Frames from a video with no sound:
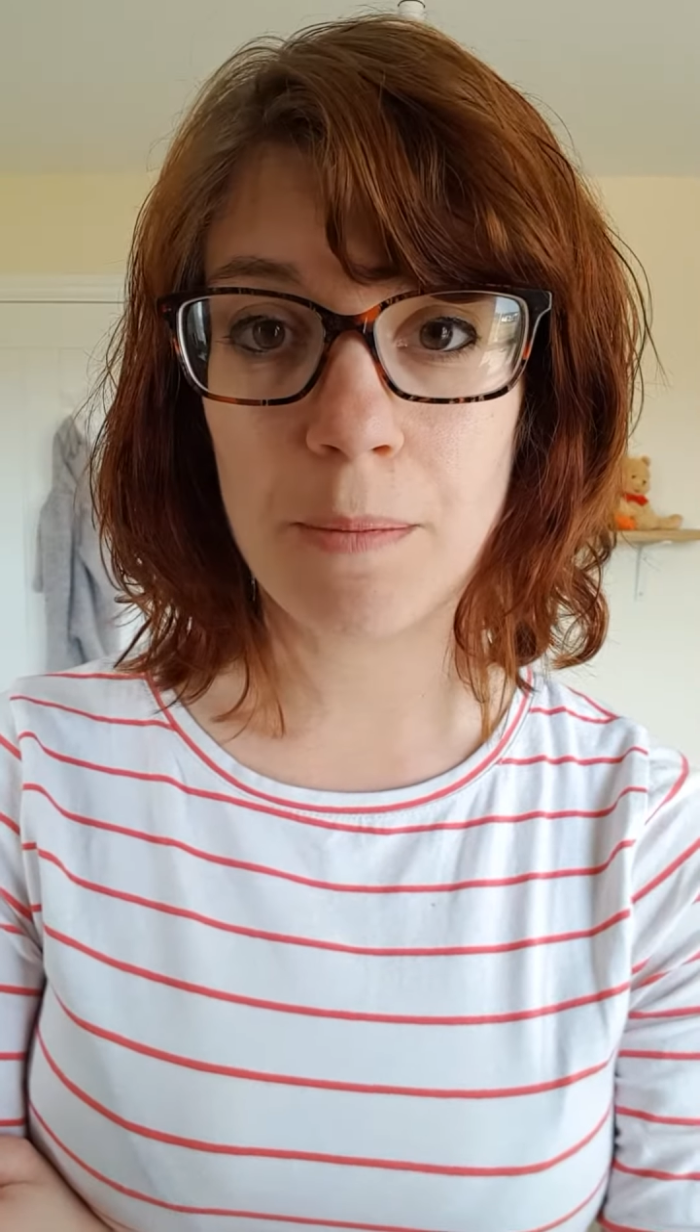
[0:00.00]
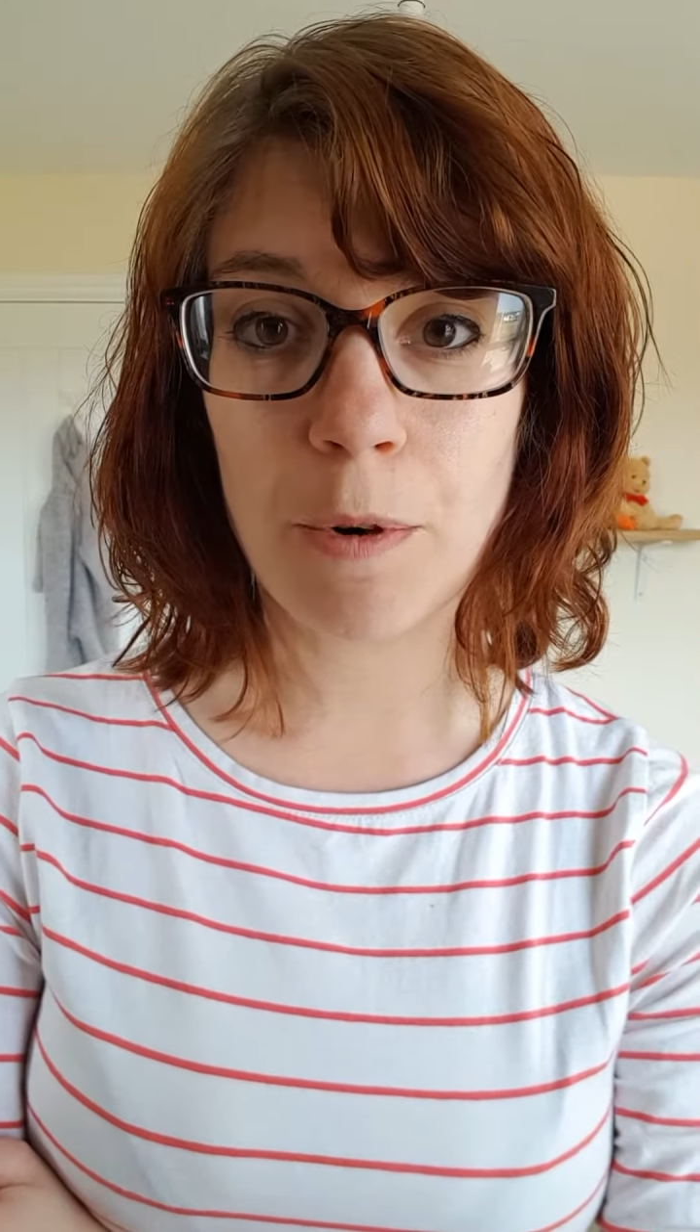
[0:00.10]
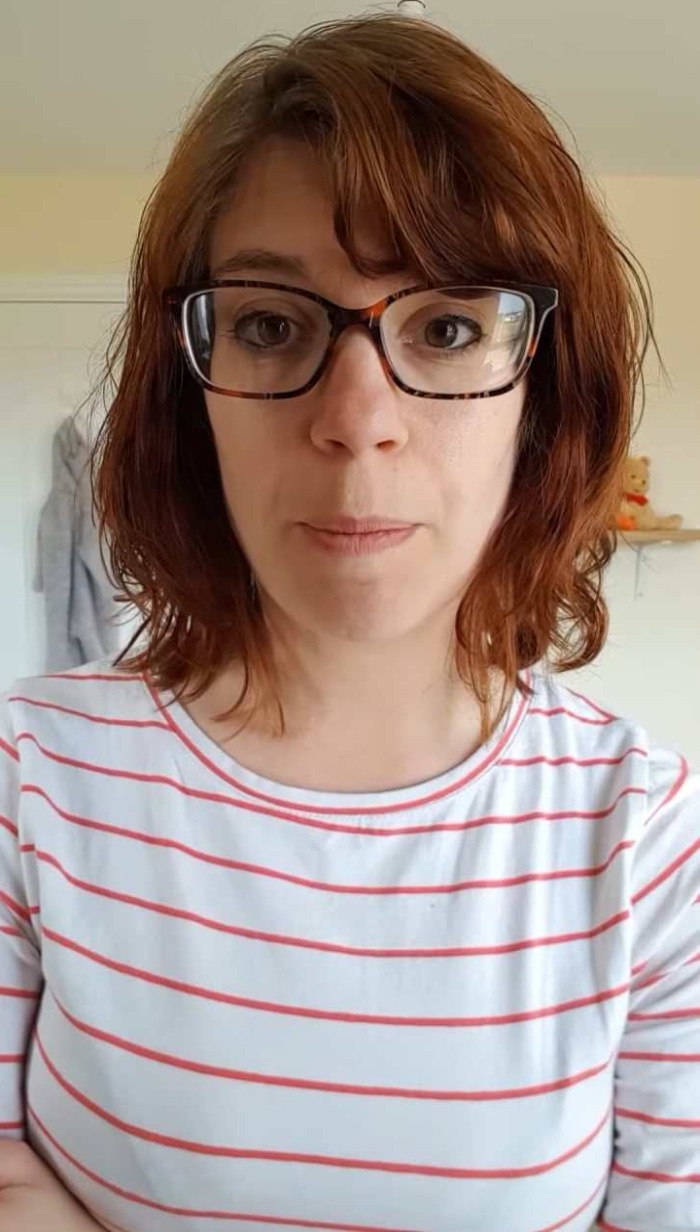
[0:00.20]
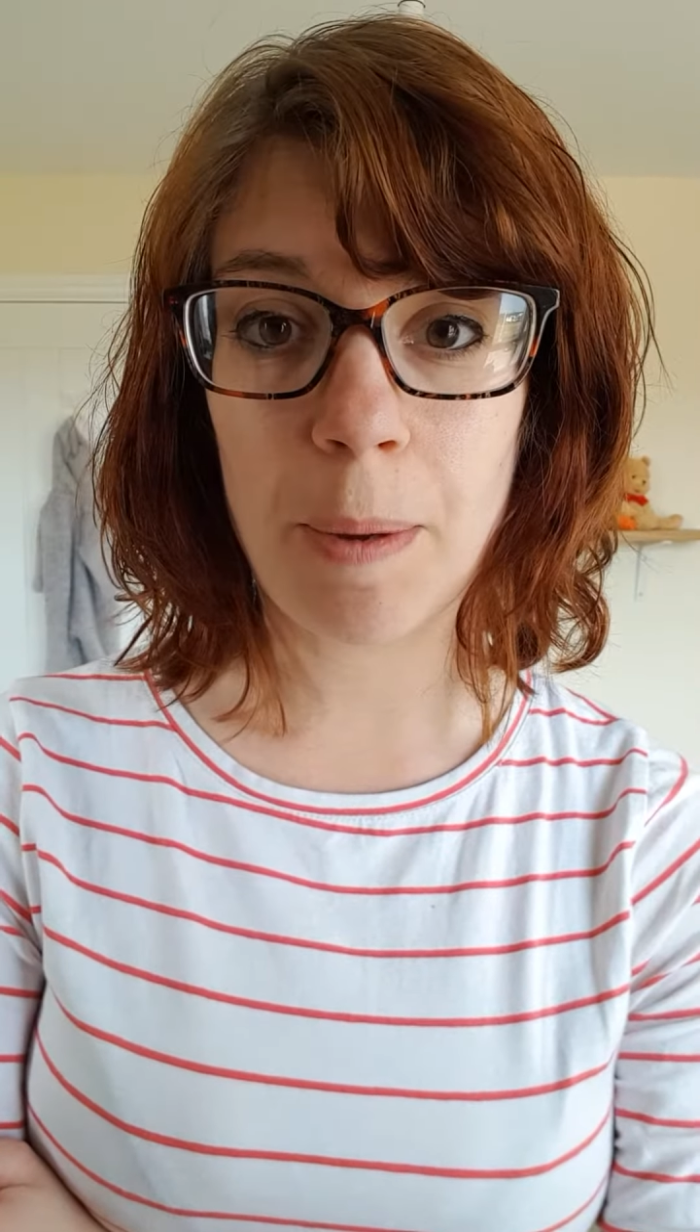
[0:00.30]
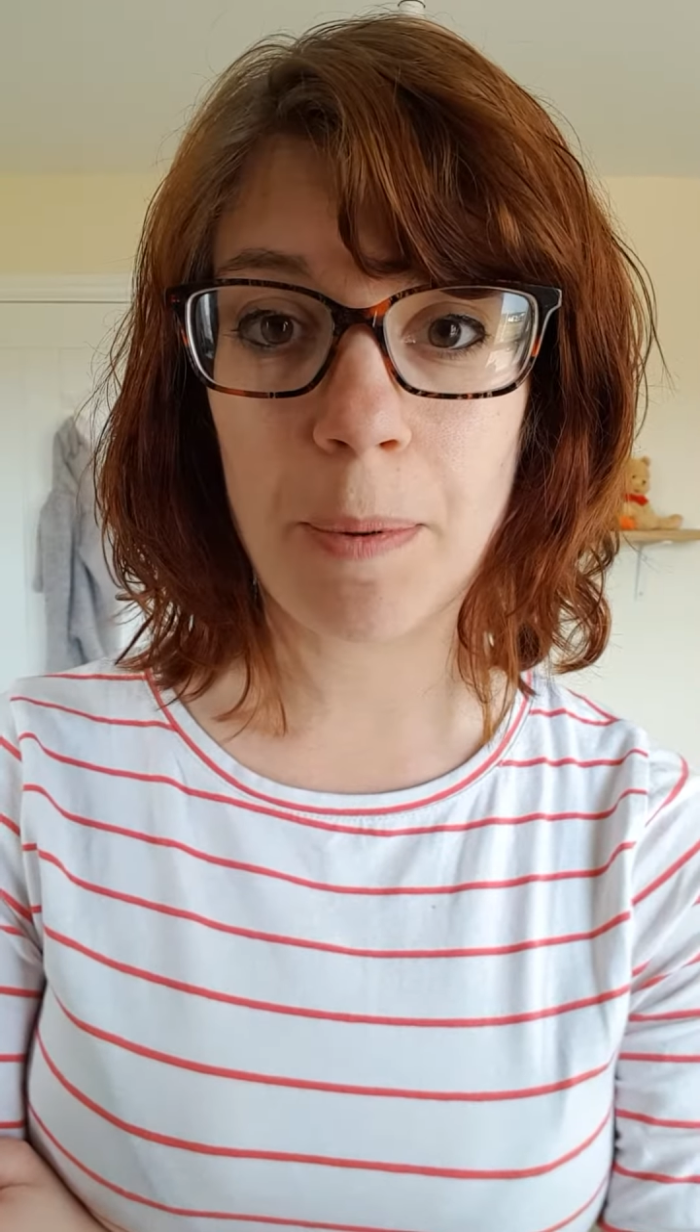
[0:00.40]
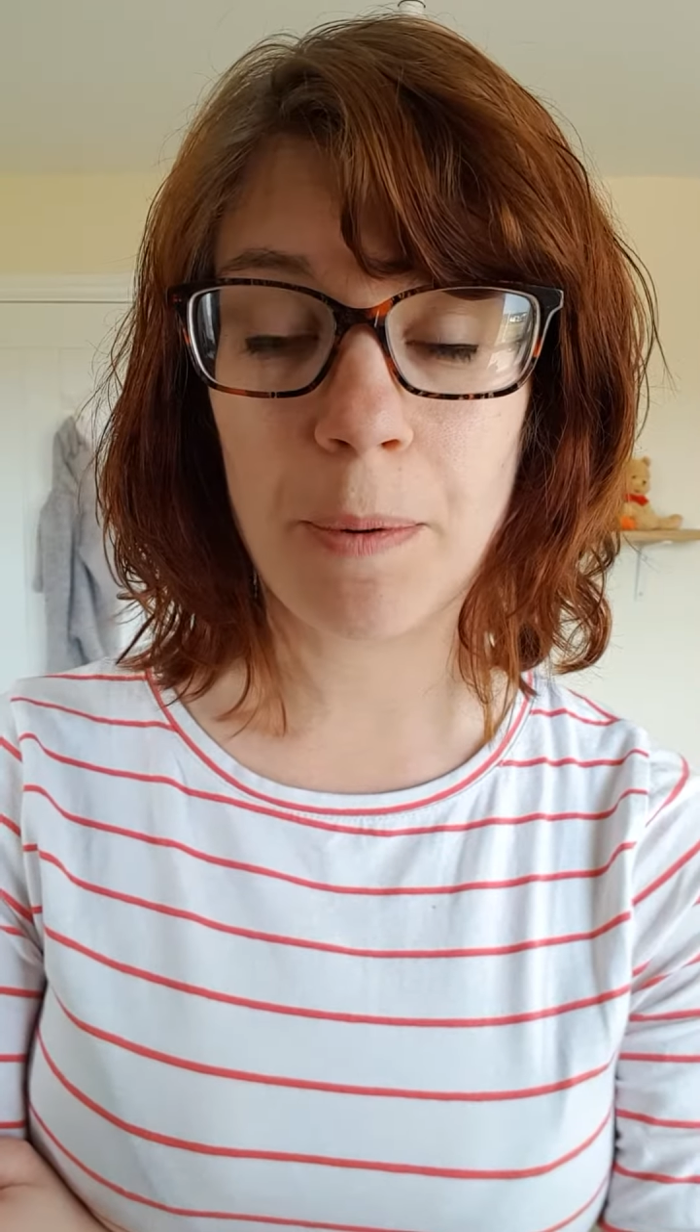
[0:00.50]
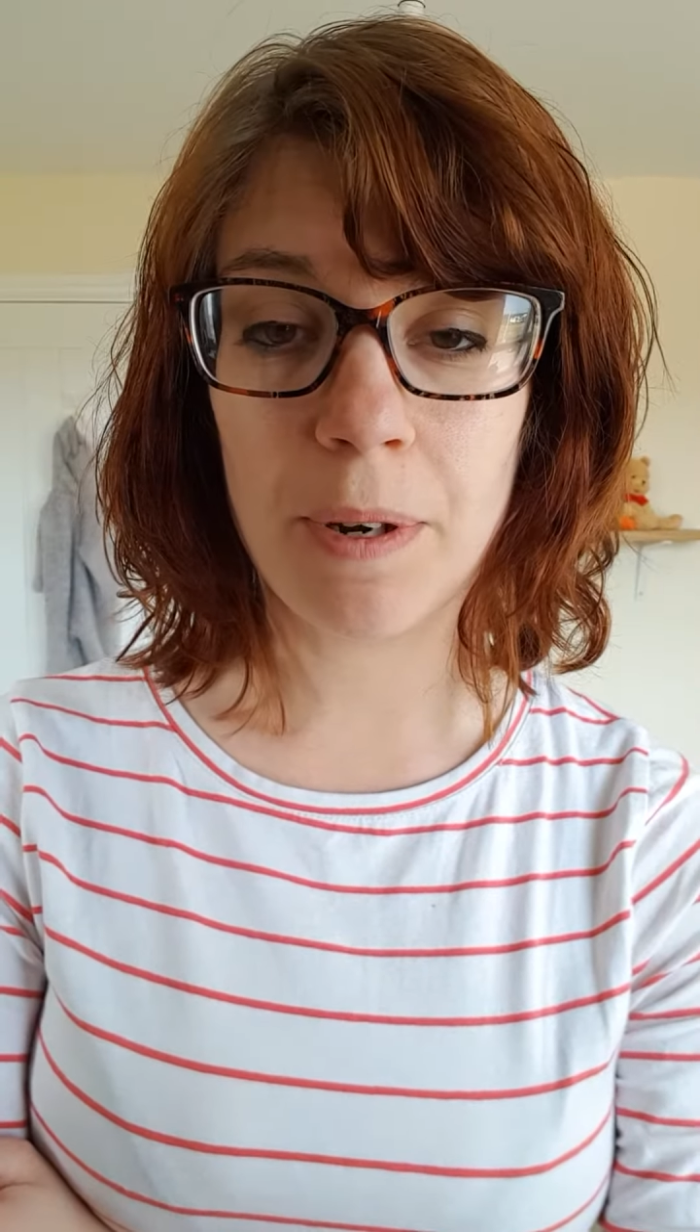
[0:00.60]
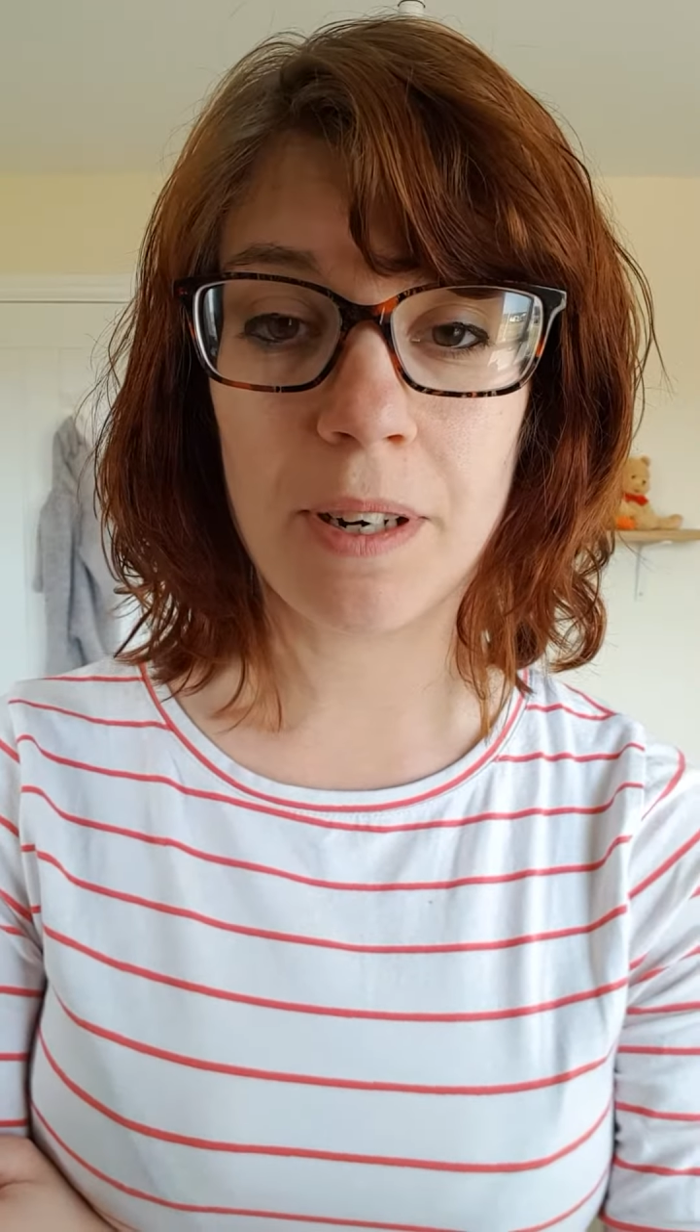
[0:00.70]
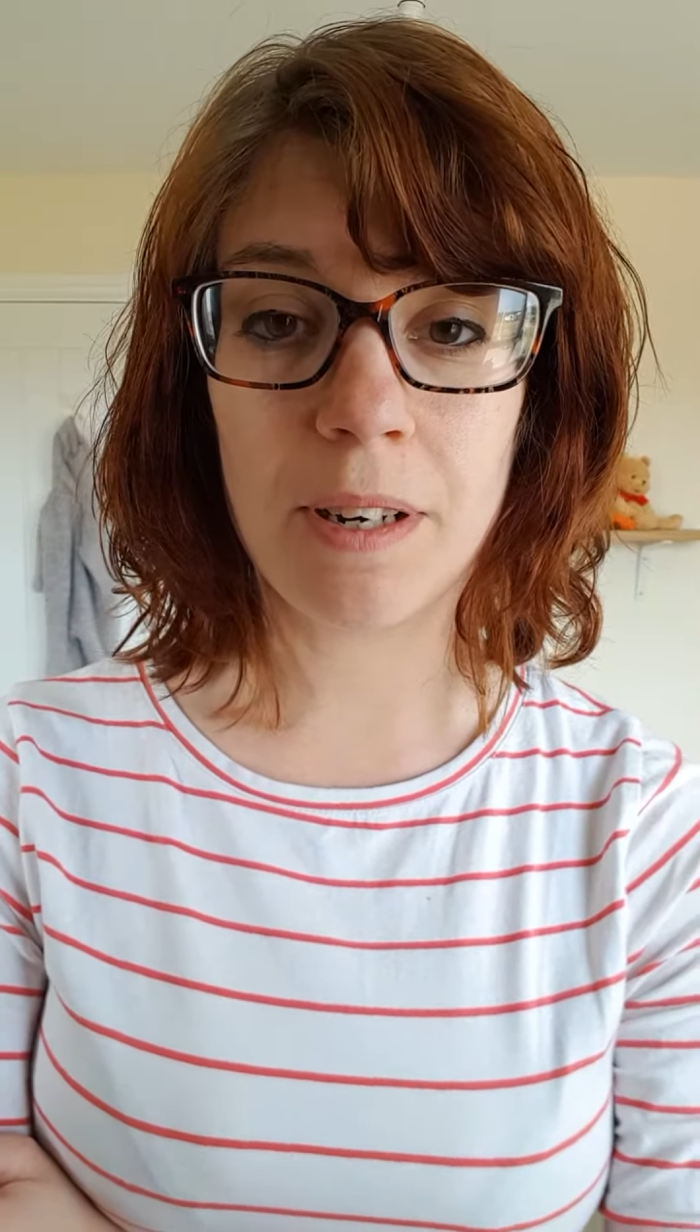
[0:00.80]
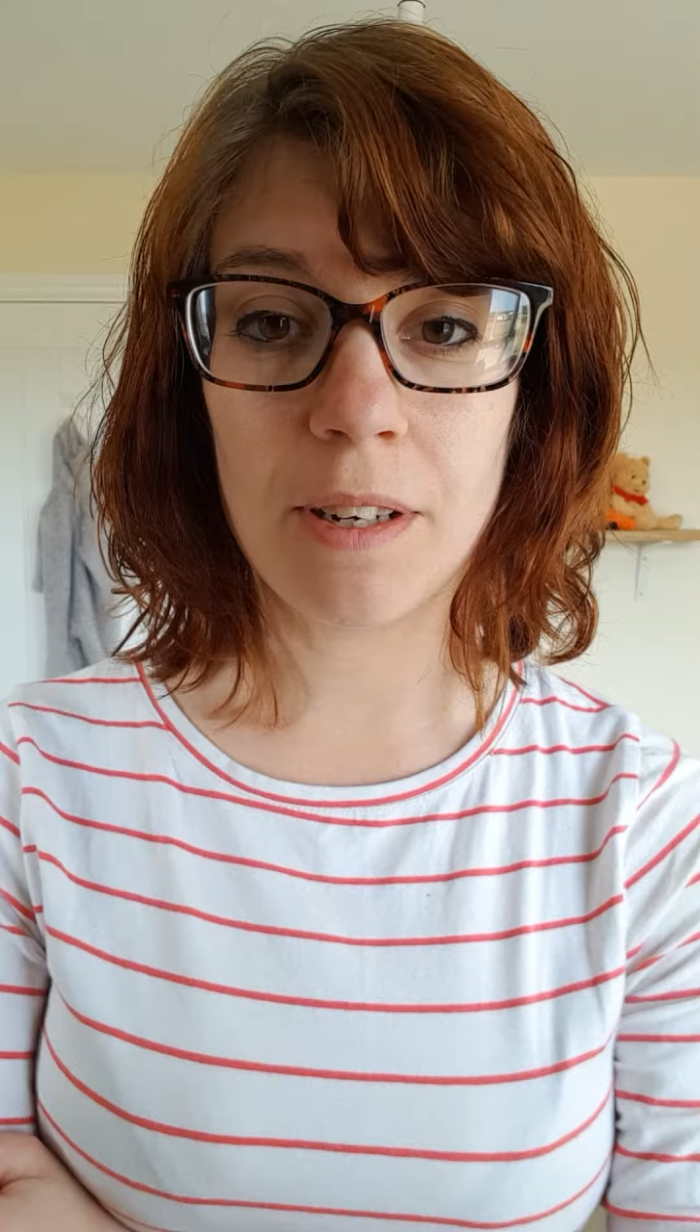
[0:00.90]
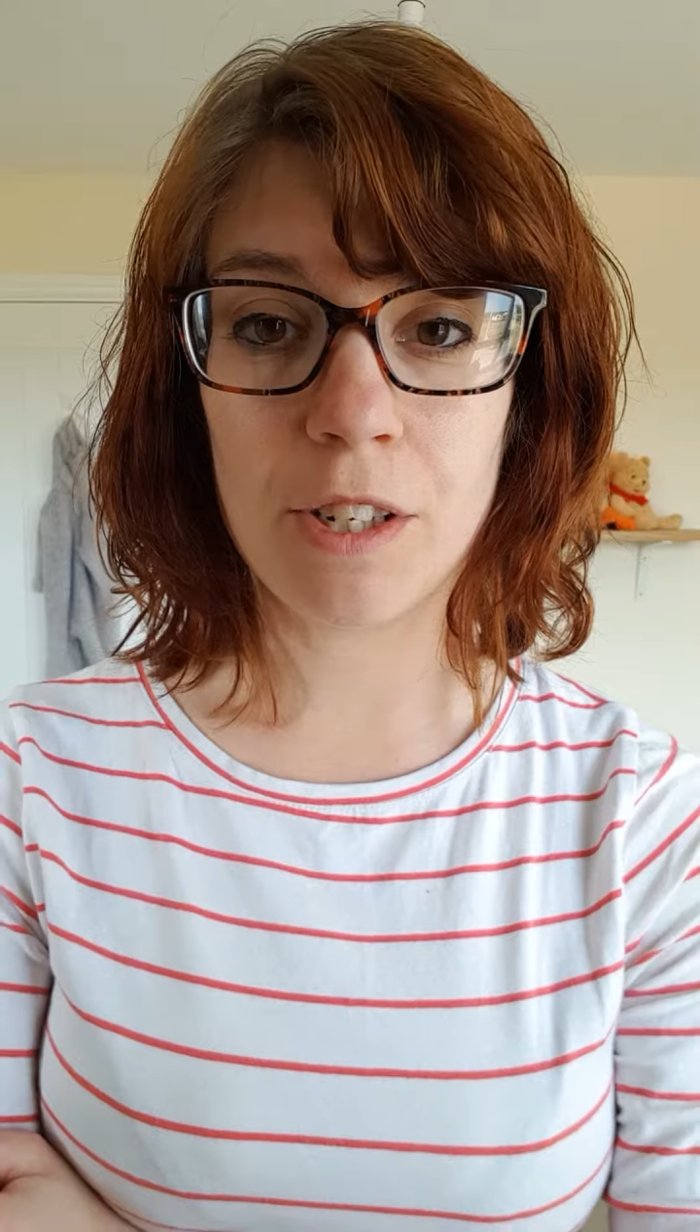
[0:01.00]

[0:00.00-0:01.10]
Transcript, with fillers: more people and